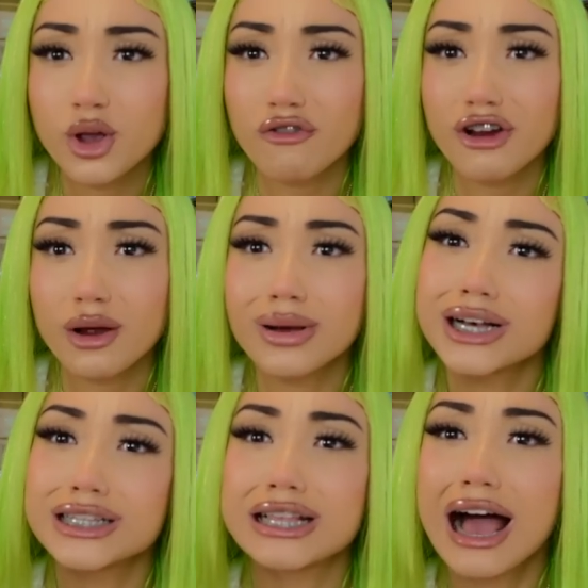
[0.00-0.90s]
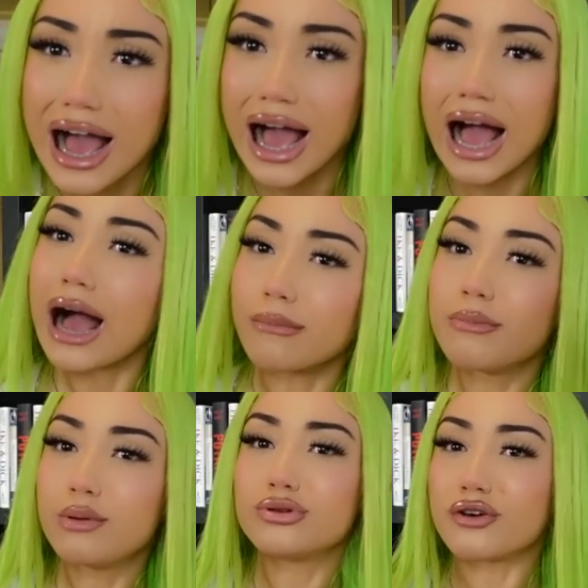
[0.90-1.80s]
career because I'ma
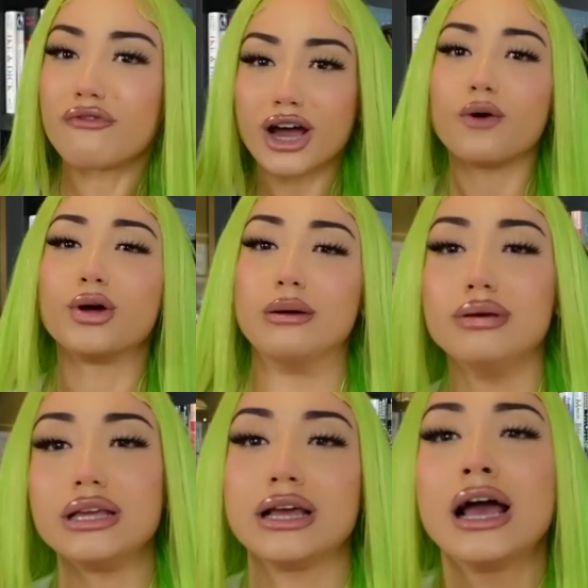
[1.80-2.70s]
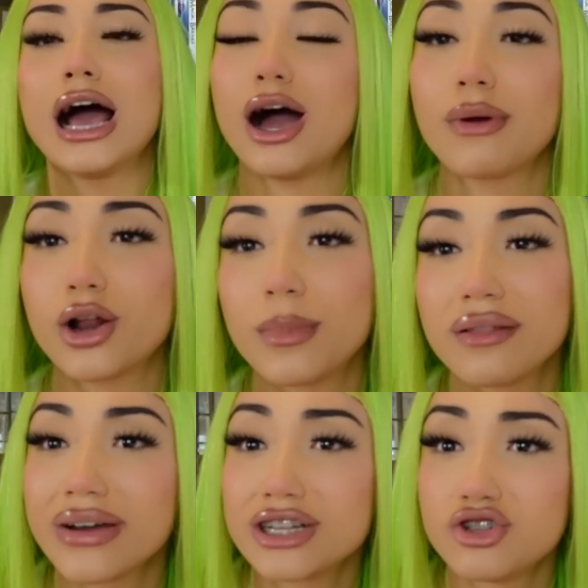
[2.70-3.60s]
be what the fuck I wanna be. I don't got no
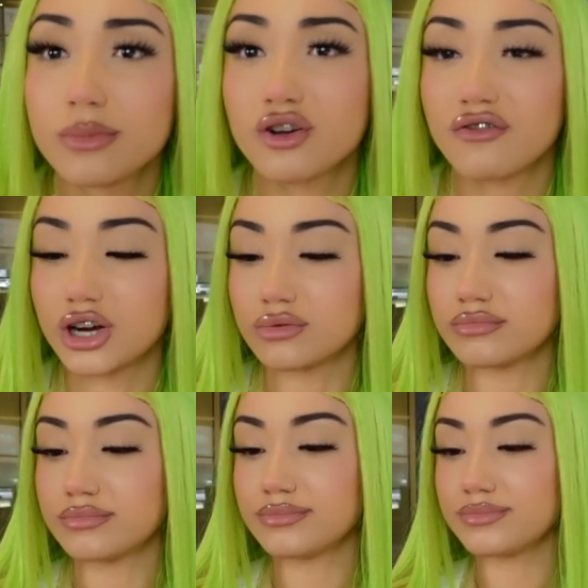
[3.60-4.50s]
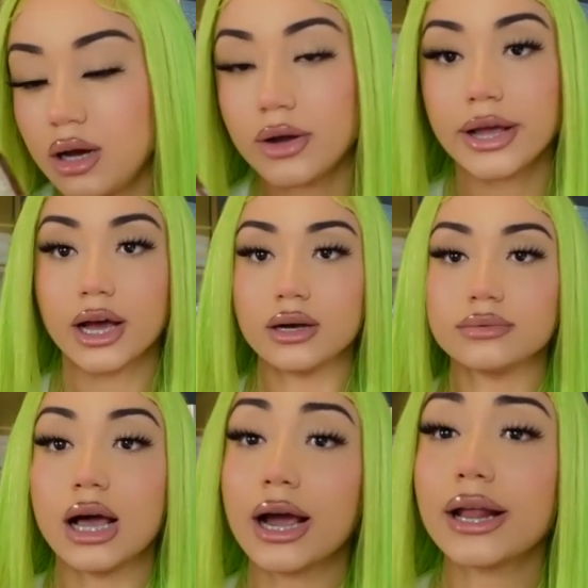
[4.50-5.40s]
motherfucking dream career. Okay, y'all.
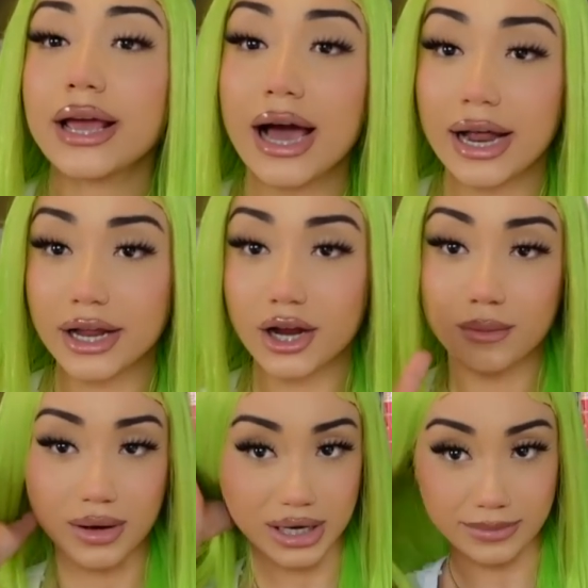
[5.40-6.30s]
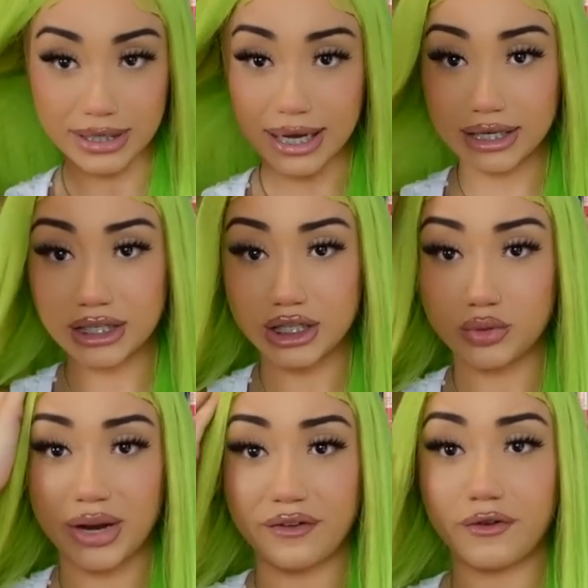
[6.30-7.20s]
I gotta get out of here because my daddy Jesus
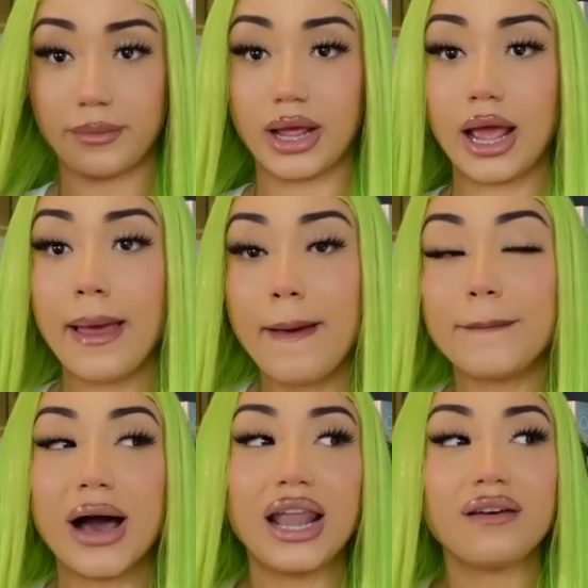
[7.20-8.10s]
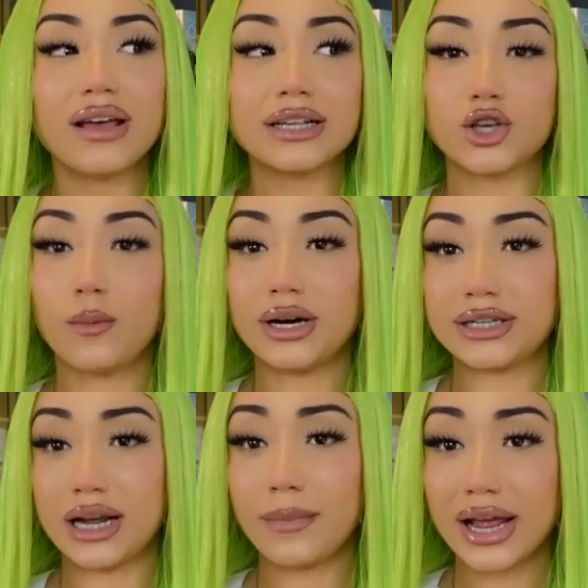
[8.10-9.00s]
is waiting for me. But I love y'all so much
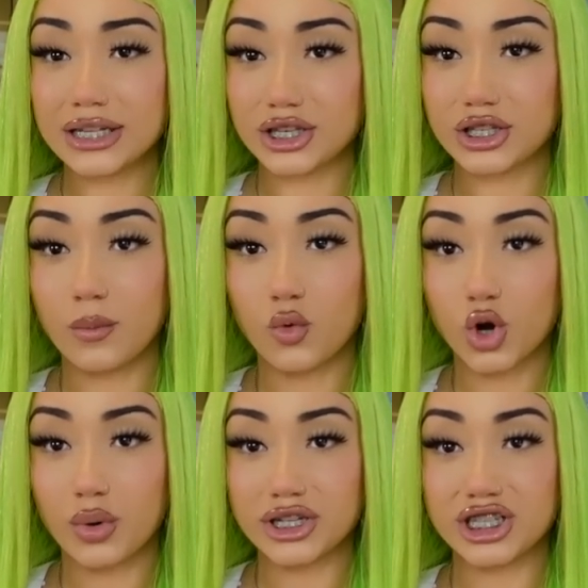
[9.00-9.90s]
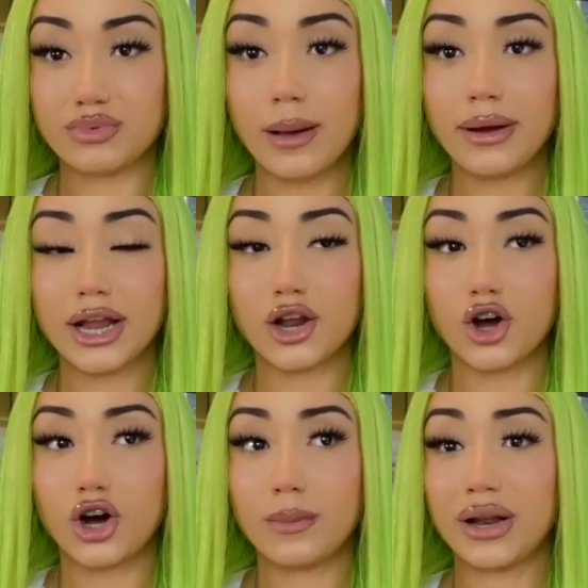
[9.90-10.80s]
and I'ma answer some more questions probably later
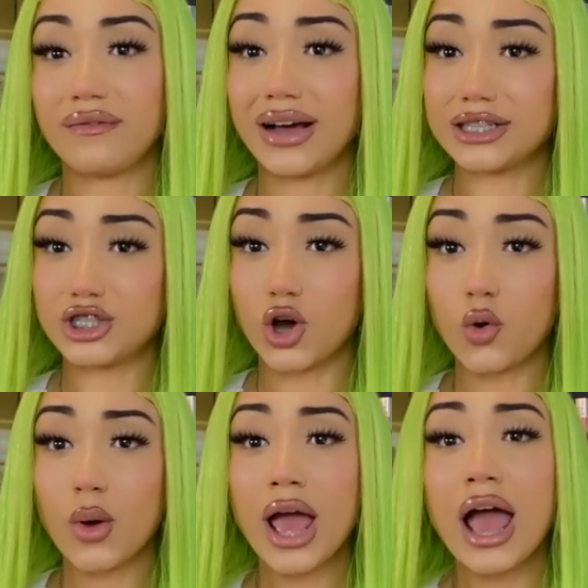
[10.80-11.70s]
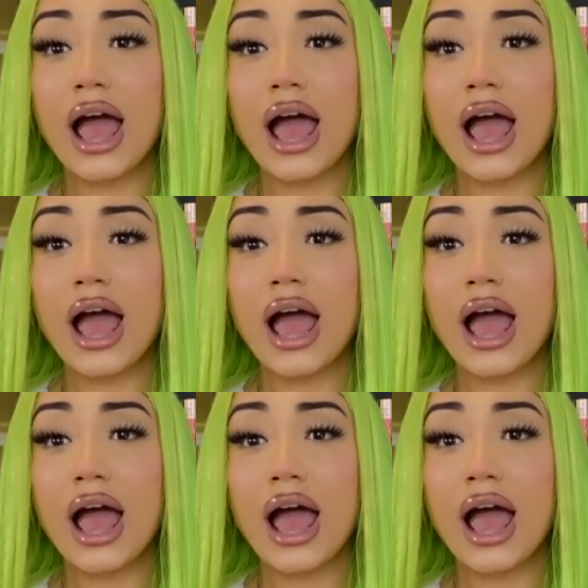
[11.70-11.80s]
on. But if I don't,